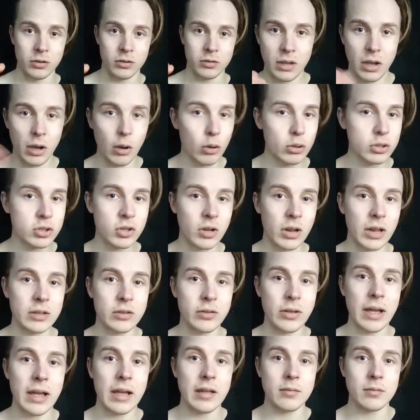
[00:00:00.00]
I also like
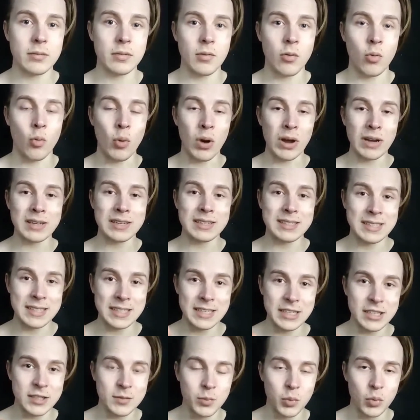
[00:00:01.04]
to add 1
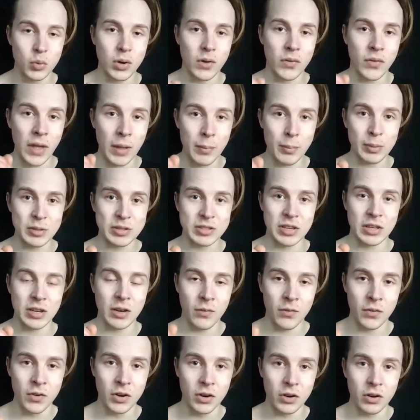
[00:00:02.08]
teaspoon of apple cider
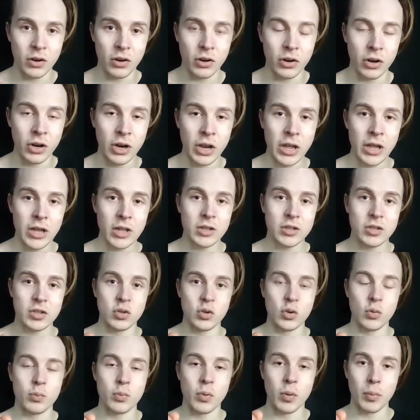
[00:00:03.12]
vinegar
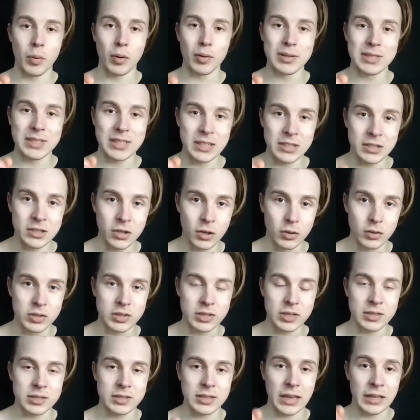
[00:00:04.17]
to promote
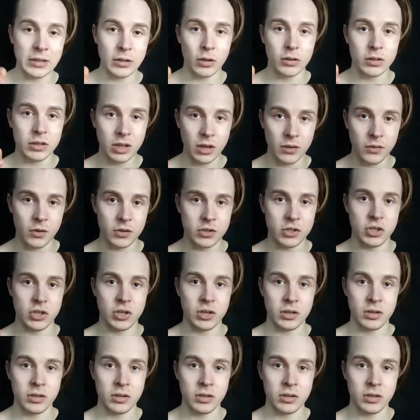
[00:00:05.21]
ketosis and autophagy.